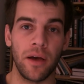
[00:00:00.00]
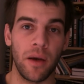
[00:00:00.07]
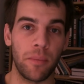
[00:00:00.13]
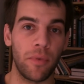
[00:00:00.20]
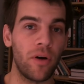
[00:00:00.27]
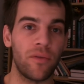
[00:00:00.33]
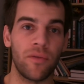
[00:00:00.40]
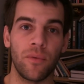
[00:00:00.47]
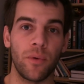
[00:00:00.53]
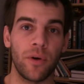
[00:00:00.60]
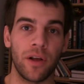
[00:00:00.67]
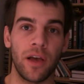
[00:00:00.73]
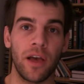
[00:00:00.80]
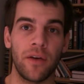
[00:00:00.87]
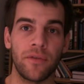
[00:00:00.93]
above what
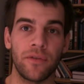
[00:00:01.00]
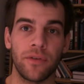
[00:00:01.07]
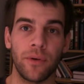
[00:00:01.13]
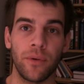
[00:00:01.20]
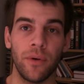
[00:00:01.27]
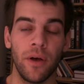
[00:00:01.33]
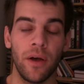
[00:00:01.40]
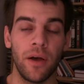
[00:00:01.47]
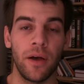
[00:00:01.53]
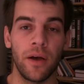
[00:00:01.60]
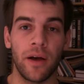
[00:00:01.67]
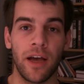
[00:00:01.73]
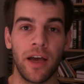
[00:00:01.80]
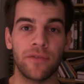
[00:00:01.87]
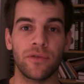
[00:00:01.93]
I have. So
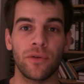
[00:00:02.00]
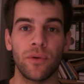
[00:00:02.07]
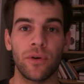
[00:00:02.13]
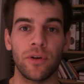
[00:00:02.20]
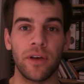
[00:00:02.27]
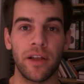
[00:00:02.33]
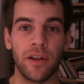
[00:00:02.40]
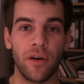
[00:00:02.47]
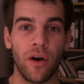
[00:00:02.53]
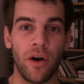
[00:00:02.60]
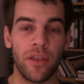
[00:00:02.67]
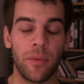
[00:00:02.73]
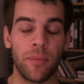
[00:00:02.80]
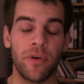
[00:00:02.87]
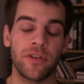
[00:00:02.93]
I have to look at
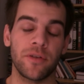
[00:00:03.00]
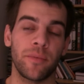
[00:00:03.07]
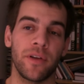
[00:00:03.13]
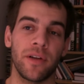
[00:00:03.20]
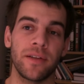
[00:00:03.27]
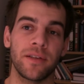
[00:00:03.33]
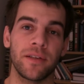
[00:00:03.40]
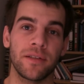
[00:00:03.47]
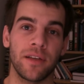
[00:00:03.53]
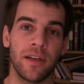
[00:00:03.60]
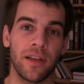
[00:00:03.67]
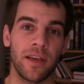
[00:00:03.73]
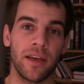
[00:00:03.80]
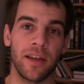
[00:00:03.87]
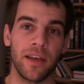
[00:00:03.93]
other possibilities
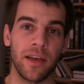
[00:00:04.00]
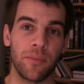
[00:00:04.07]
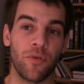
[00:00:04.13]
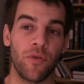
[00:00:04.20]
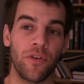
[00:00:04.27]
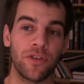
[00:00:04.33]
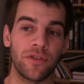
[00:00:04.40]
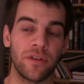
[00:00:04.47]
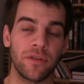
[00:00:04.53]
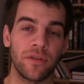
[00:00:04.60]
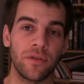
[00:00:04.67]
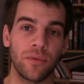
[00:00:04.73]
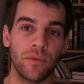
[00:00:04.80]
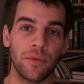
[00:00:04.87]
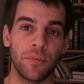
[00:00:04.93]
than getting a professional to
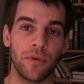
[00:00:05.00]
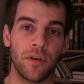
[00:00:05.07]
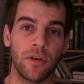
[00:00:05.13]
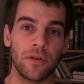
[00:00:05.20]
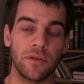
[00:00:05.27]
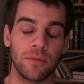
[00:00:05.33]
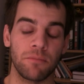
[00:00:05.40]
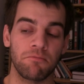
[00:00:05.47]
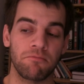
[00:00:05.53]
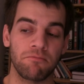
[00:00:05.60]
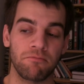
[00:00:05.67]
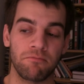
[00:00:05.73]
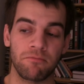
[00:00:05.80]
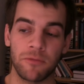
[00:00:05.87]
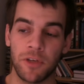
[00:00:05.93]
do it, because
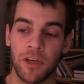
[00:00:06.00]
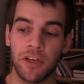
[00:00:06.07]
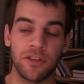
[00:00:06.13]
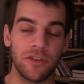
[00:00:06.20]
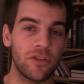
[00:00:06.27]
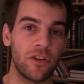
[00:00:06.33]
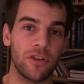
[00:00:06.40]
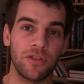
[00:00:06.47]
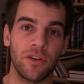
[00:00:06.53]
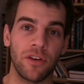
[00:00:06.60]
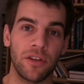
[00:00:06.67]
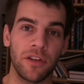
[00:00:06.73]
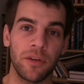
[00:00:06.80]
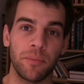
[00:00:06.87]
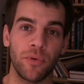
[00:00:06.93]
it's just
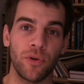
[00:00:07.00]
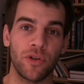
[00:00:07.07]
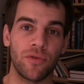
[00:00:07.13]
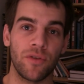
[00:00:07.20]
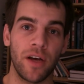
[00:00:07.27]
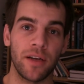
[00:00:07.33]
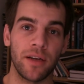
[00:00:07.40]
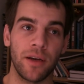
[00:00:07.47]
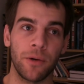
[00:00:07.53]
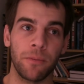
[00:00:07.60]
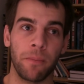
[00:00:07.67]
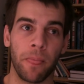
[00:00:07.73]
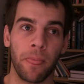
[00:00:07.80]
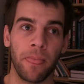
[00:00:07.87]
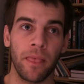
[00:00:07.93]
not in the books right now.
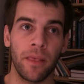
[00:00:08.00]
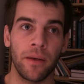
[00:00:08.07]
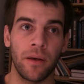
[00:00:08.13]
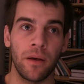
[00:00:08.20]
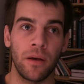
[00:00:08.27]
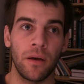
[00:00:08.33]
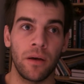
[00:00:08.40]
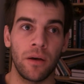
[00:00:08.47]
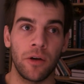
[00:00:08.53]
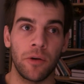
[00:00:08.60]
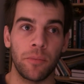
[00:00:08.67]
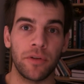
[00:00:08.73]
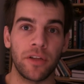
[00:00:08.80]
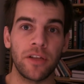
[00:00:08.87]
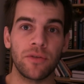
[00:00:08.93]

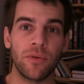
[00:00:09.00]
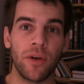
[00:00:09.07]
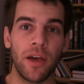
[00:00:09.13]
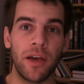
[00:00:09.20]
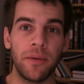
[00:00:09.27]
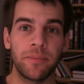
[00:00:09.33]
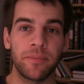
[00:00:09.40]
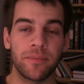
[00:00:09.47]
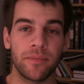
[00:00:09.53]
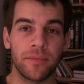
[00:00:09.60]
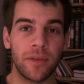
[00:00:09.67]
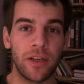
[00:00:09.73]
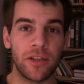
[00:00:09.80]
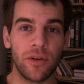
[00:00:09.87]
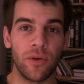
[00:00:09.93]
But that's okay,
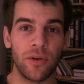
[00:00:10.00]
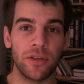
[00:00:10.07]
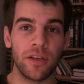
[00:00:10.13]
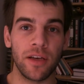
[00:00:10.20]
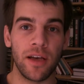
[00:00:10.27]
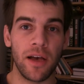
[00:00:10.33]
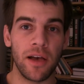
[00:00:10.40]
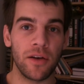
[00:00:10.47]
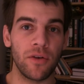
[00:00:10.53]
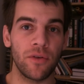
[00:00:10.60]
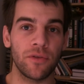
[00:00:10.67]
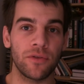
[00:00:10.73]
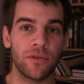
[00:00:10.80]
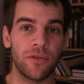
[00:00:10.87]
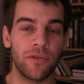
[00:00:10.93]
as long as the car
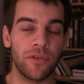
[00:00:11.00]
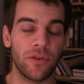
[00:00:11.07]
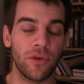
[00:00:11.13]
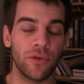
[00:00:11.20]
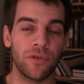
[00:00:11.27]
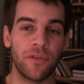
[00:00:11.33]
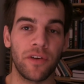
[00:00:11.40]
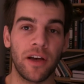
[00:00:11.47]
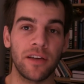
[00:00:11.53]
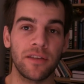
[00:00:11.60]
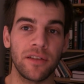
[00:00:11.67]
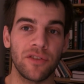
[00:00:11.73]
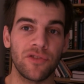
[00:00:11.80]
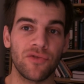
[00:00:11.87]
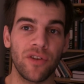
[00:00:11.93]
goes fast
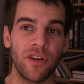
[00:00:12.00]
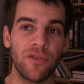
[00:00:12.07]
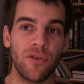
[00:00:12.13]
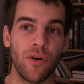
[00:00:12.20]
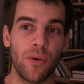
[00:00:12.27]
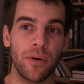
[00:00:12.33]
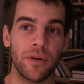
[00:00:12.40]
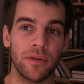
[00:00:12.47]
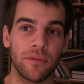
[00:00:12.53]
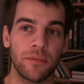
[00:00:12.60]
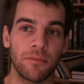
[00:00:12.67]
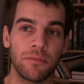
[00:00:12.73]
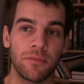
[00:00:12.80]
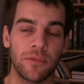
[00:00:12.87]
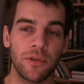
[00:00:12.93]
and straightforward. It
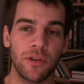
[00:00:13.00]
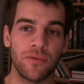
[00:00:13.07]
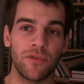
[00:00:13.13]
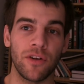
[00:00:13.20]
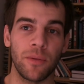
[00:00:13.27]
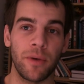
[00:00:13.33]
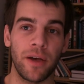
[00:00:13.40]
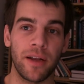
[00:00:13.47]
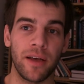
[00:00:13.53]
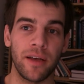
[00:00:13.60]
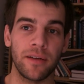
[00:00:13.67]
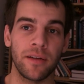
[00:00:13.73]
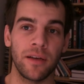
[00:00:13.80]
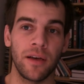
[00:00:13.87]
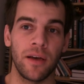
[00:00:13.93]
doesn't really matter. And